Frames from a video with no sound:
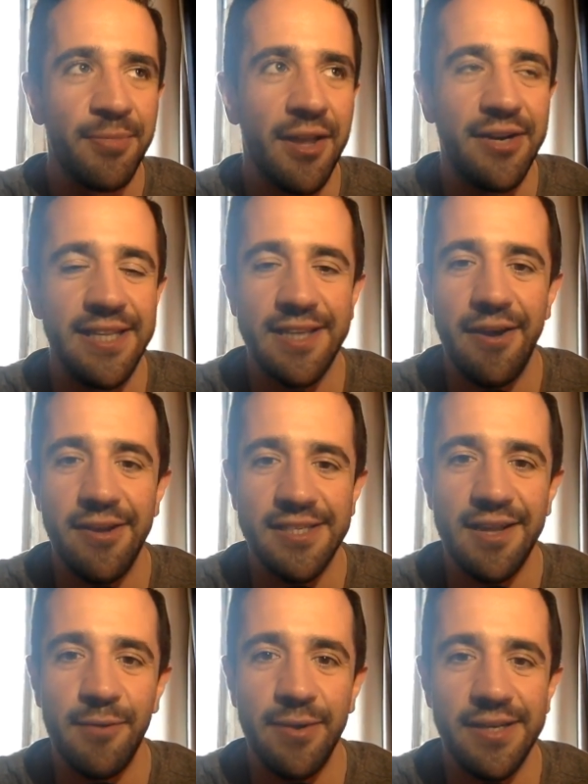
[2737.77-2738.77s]
I need to go into
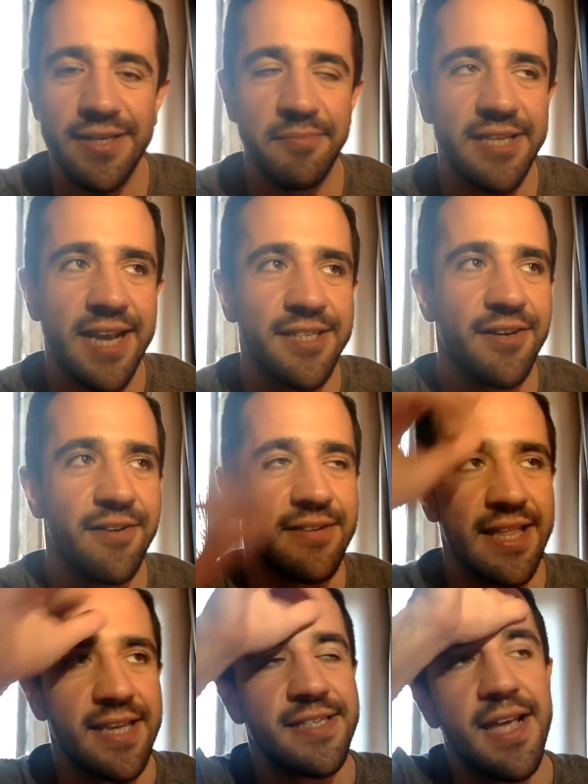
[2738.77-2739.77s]
like witness protection after
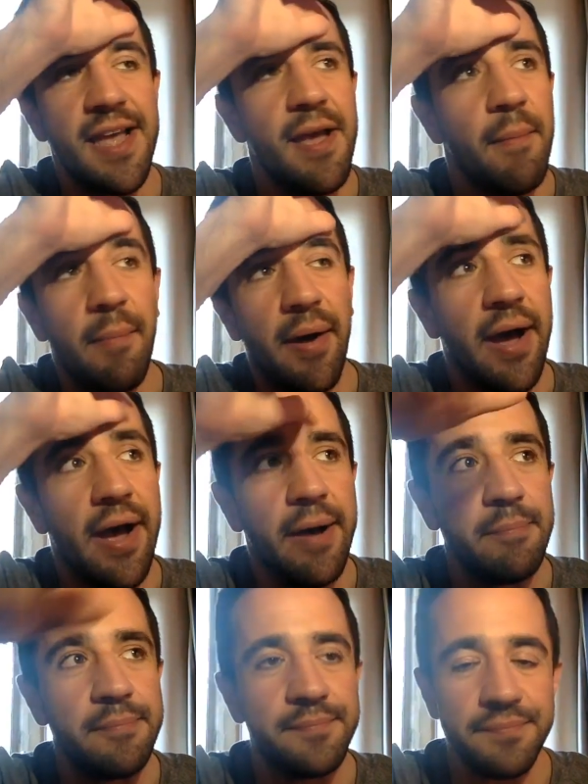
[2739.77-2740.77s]
this. But
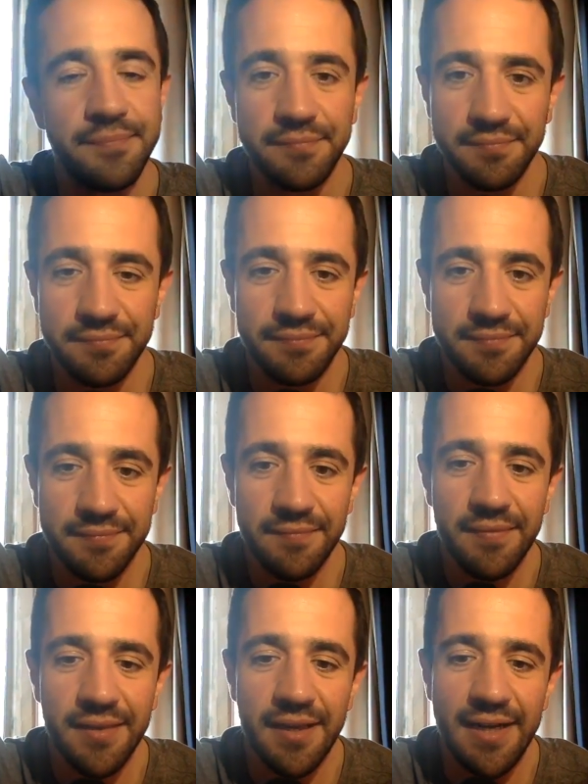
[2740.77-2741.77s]

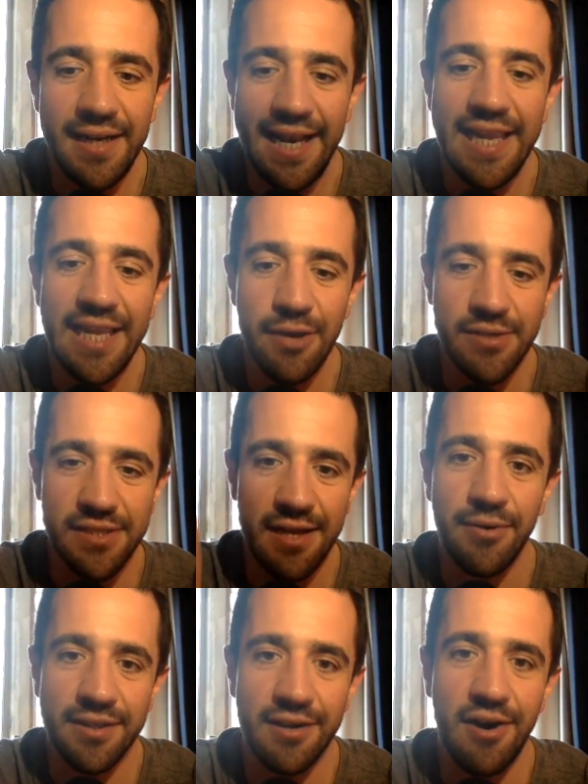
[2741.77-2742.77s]
Lee, who was like
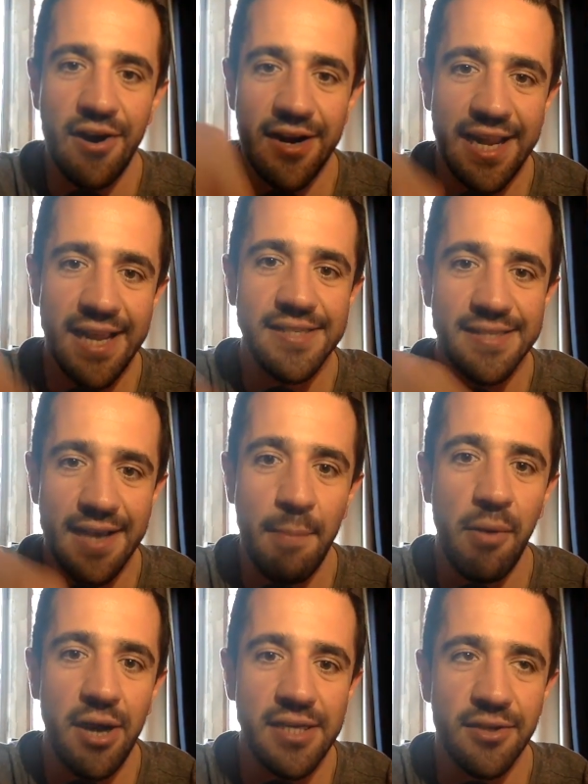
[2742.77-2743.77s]
one of the hard kids at
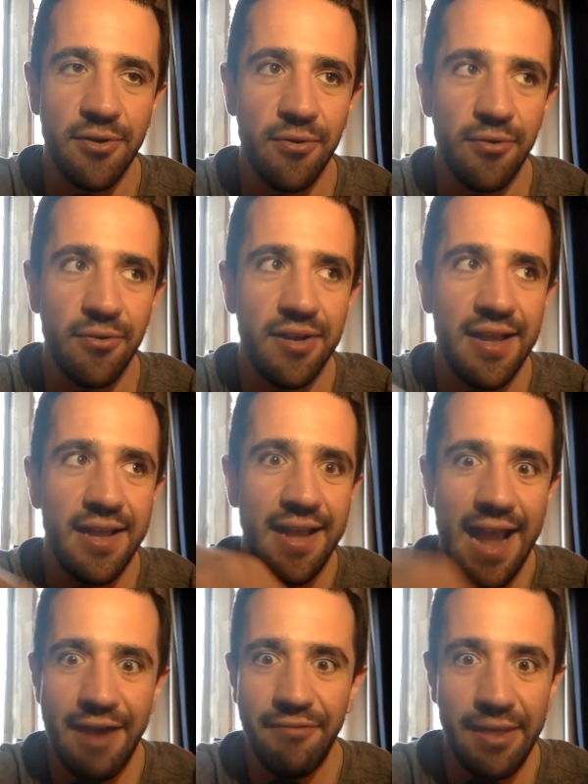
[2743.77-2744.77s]
my school,
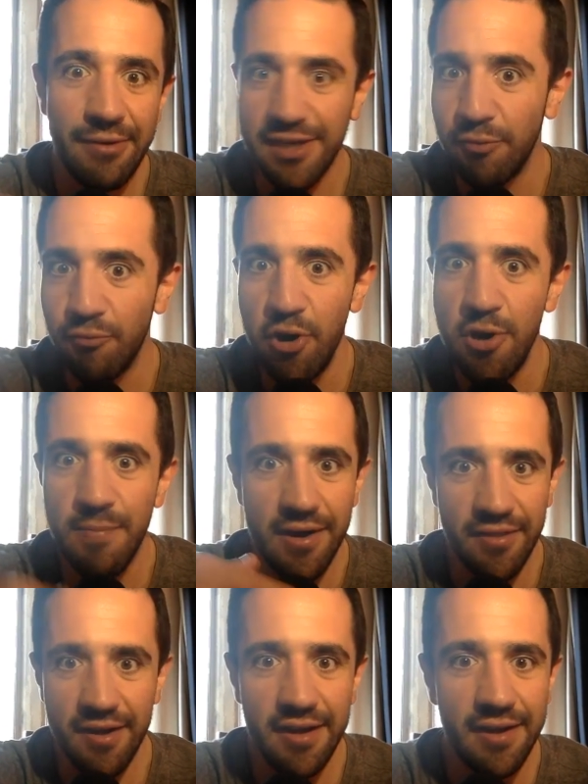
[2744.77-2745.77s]
there was like a rumour
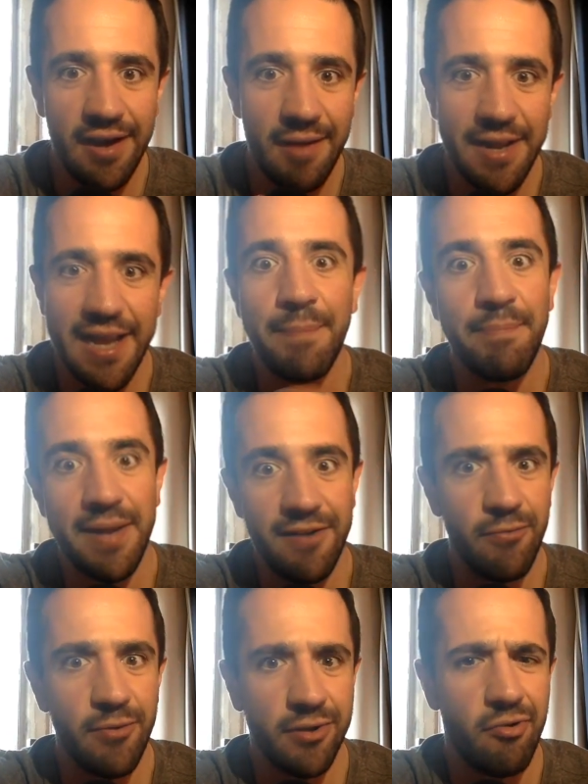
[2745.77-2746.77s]
that he had
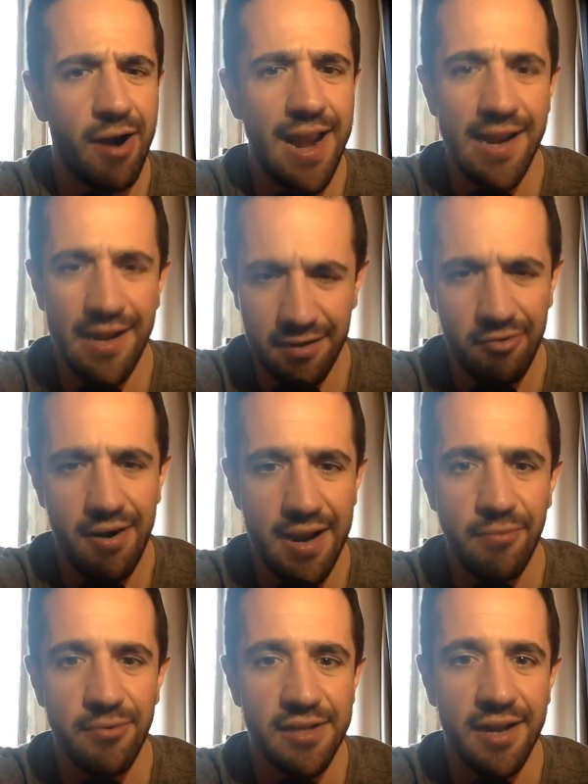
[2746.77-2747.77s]
beef with Craig, and
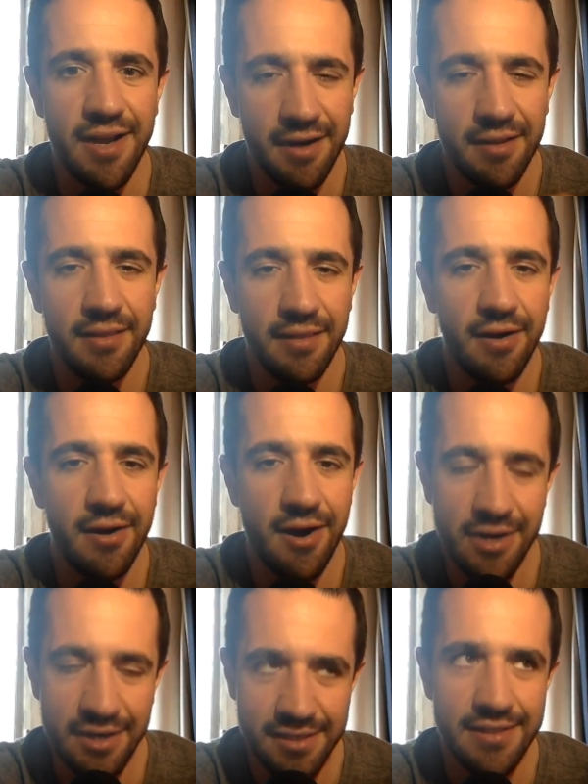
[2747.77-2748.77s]
Craig was like the
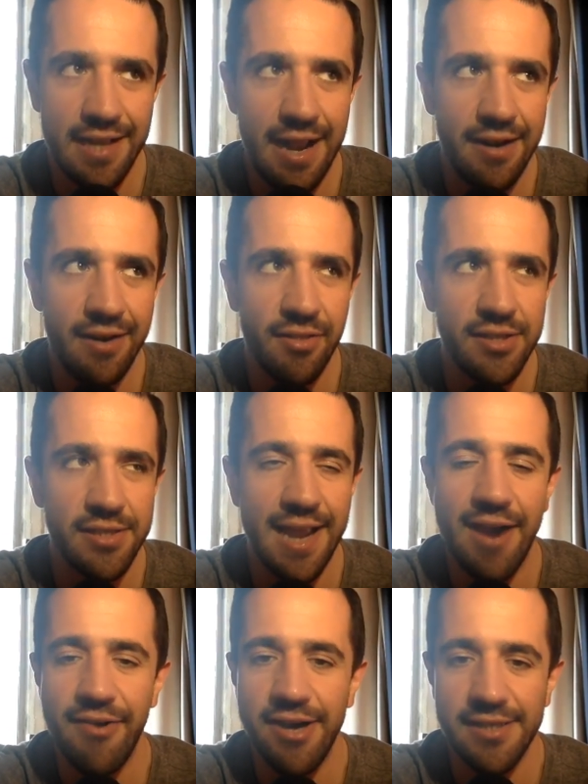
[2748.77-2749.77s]
hardest and the
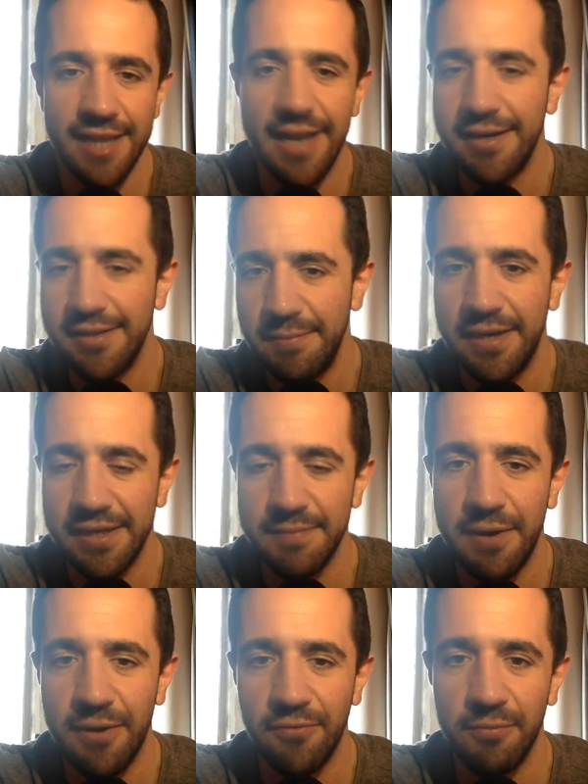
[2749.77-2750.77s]
scariest kid because he'd been
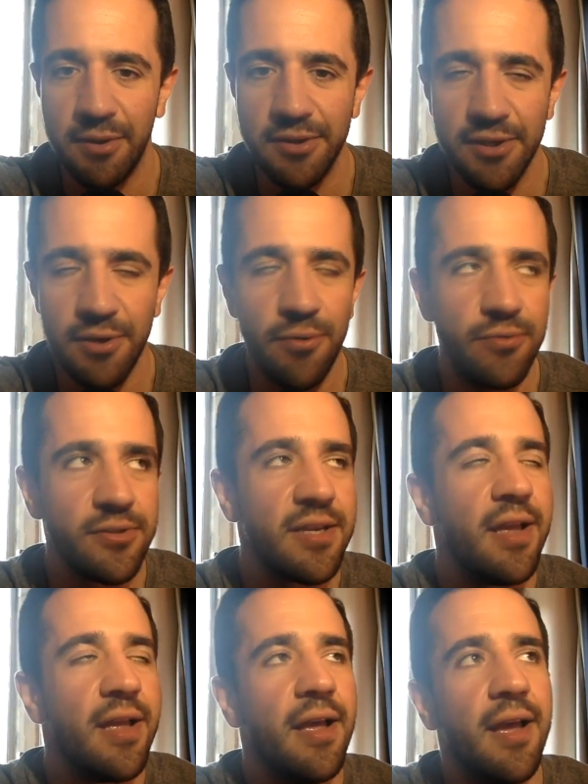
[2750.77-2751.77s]
expelled from both schools.
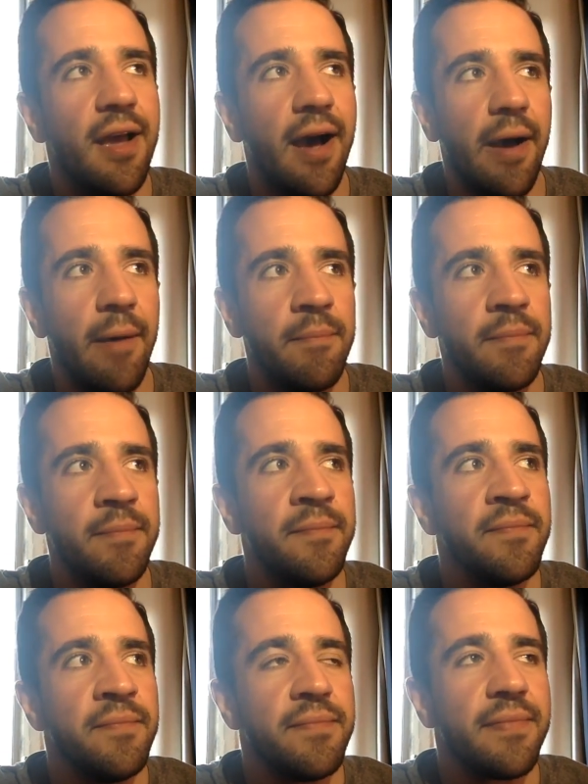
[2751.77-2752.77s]

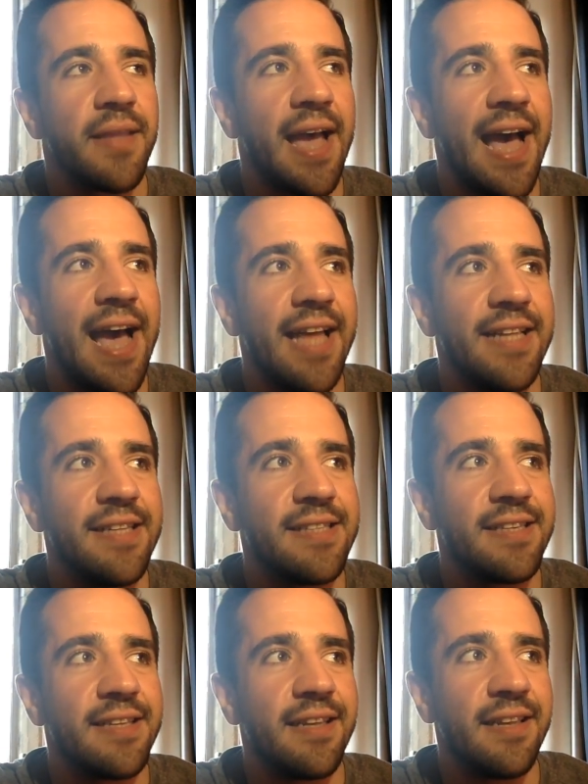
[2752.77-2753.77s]
And
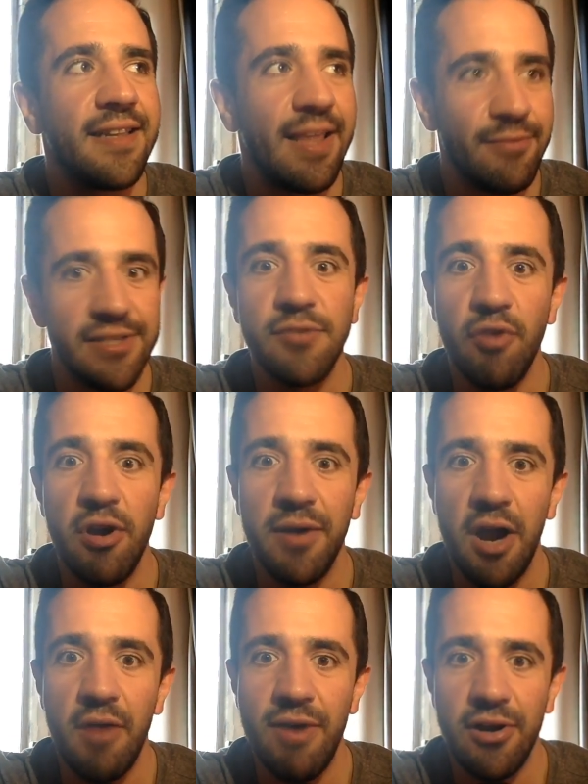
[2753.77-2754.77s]
there was this rumour
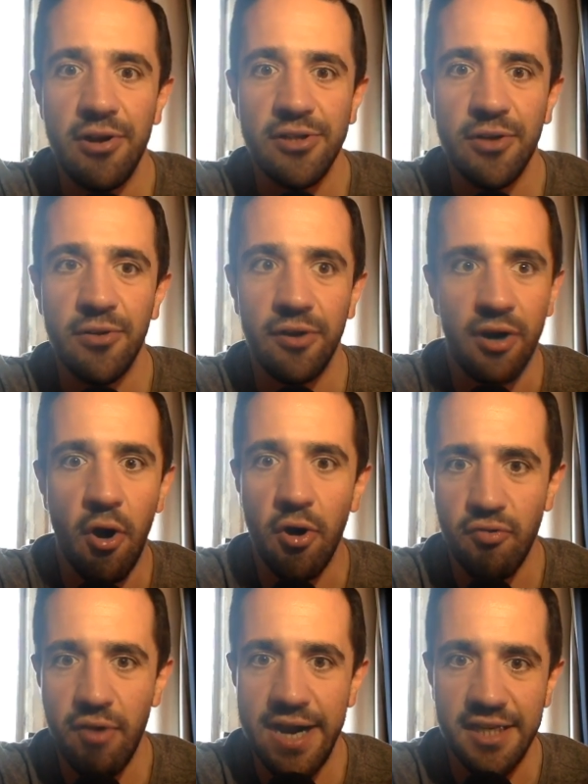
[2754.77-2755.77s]
going around our school like, oh,
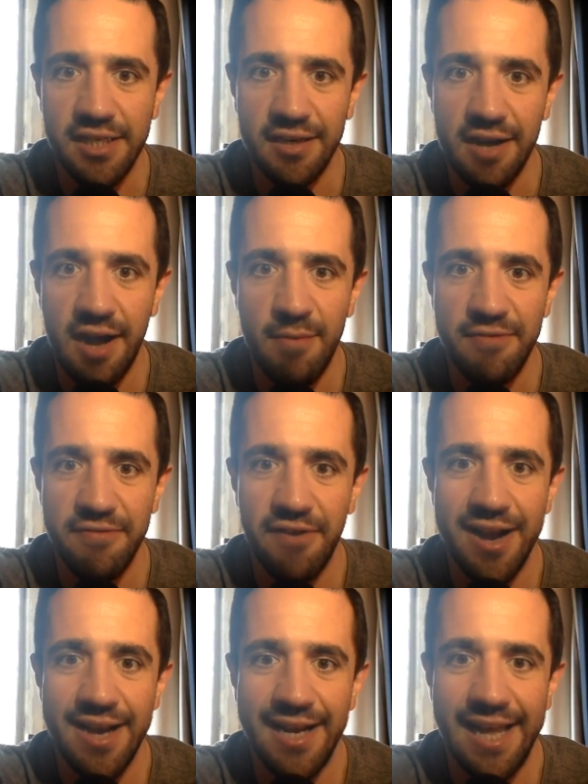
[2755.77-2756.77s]
Craig's going to come and
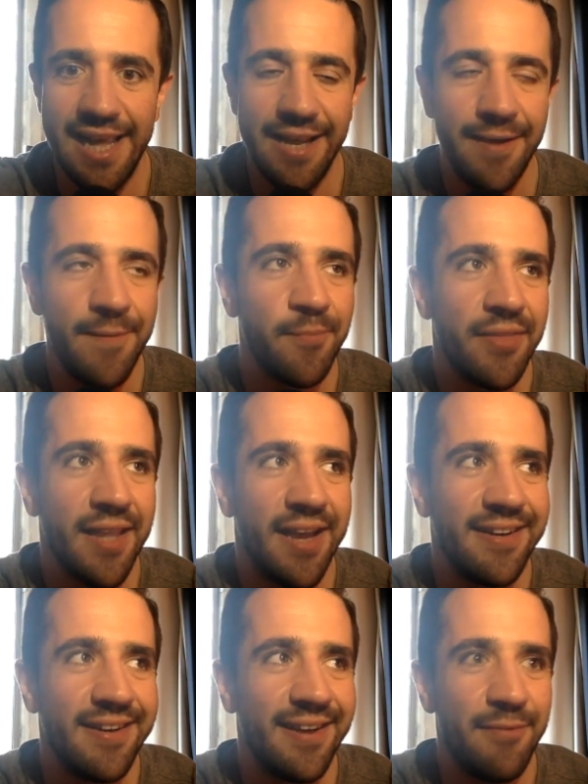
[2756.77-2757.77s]
fight Lee.
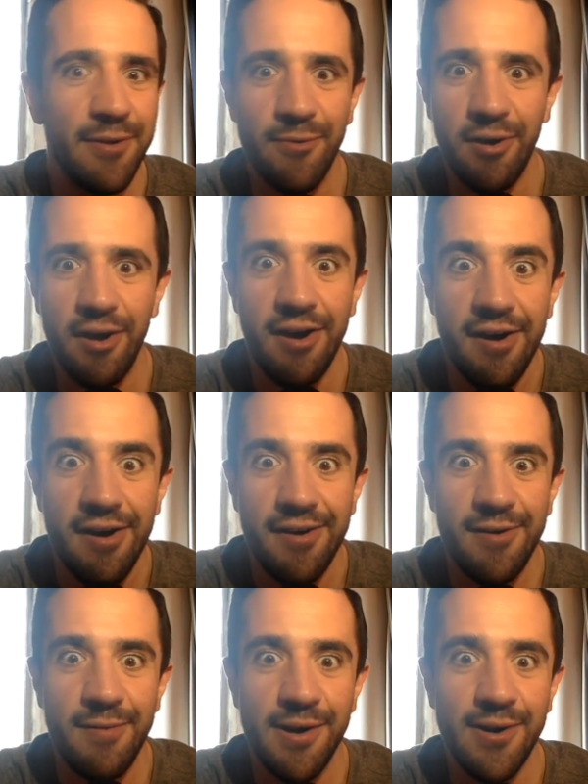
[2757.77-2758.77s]
And we were like, oh
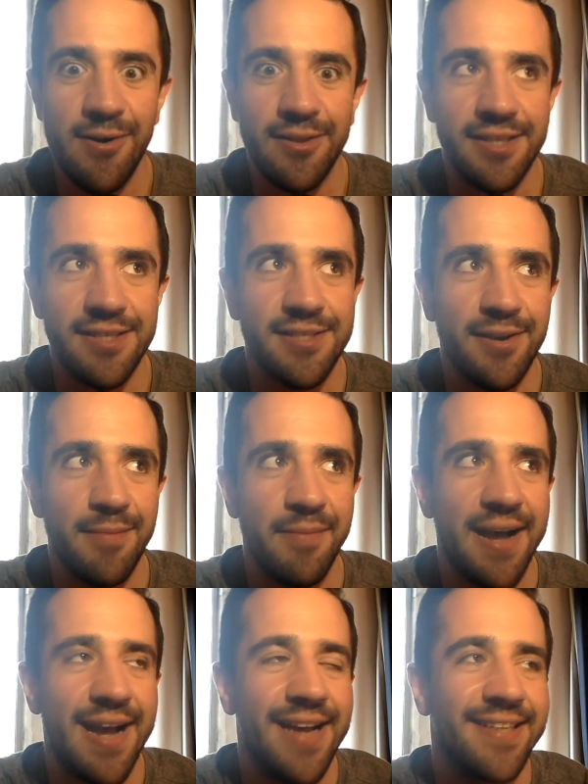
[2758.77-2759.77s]
my God, that's so
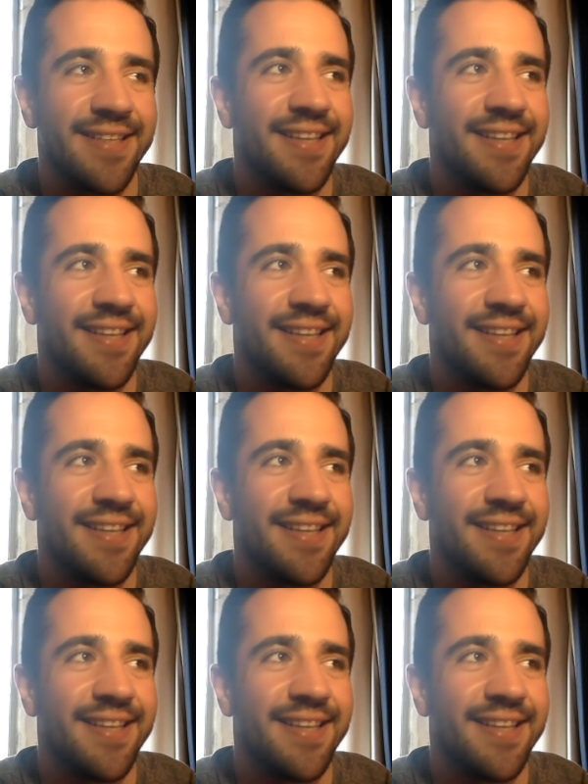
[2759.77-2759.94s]
bad.